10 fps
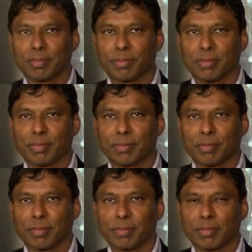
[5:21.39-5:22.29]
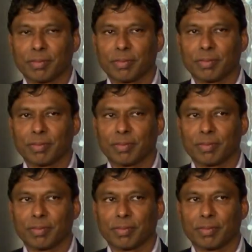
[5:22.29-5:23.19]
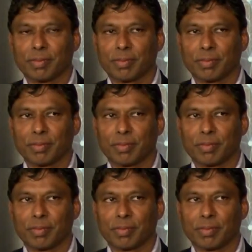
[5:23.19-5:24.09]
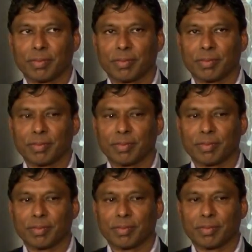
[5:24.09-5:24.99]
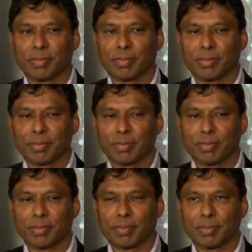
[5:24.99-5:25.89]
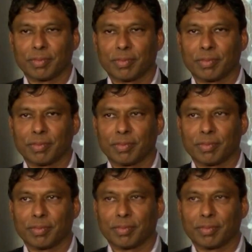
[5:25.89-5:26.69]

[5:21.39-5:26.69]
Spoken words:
(not speaking)